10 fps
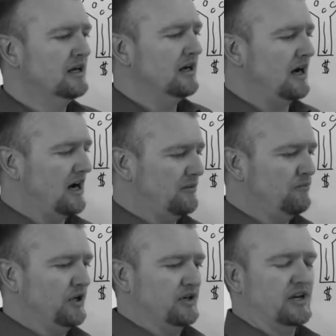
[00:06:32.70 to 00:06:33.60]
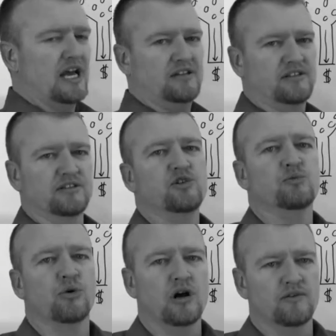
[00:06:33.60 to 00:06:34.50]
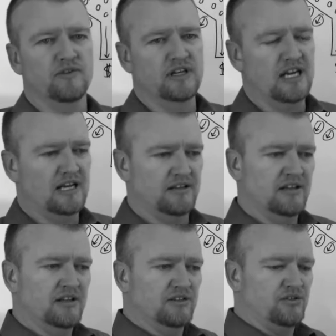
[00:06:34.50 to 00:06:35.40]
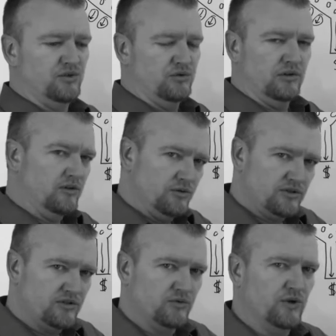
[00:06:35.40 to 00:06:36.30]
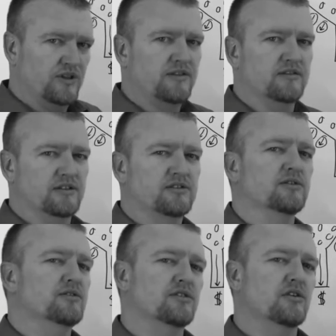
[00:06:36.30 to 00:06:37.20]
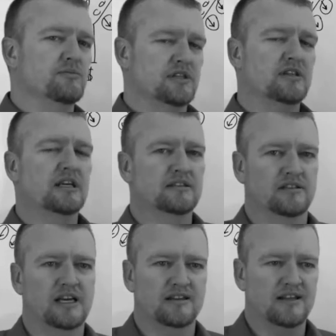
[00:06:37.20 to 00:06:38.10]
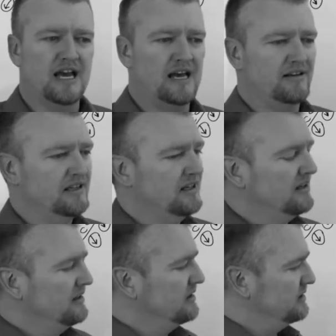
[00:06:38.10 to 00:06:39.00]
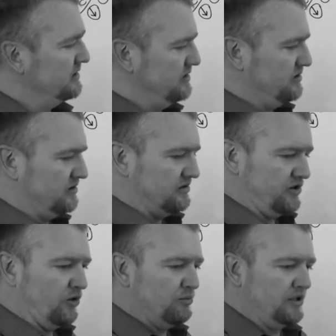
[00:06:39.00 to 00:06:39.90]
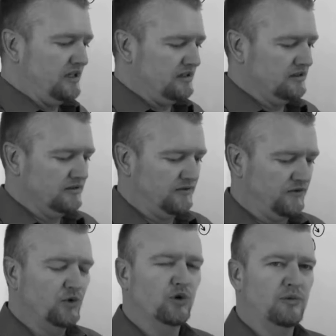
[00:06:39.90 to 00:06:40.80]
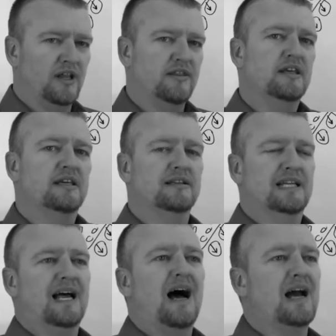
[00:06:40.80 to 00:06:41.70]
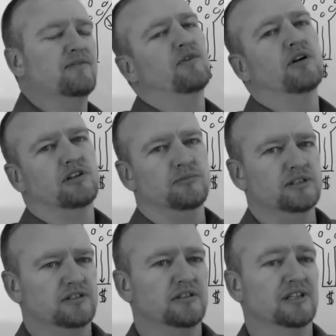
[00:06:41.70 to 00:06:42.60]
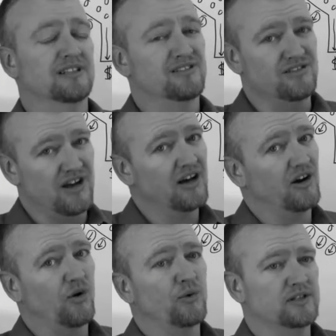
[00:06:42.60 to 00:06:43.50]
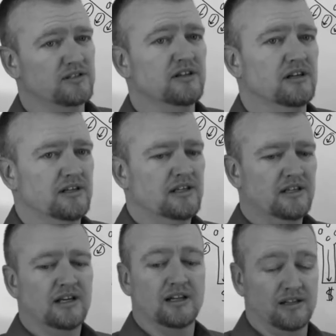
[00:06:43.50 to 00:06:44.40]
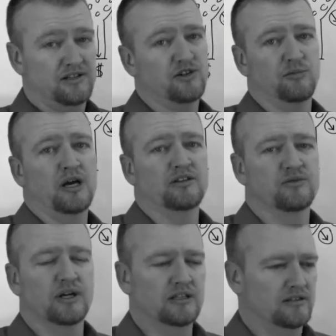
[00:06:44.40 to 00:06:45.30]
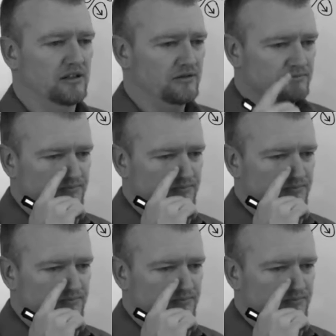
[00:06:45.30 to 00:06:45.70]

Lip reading: but you're casting too broad of a net, too loose with the search terms and things like that. Don't be fooled by thinking that high volume is good. It's not always good unless your bounce rate is low.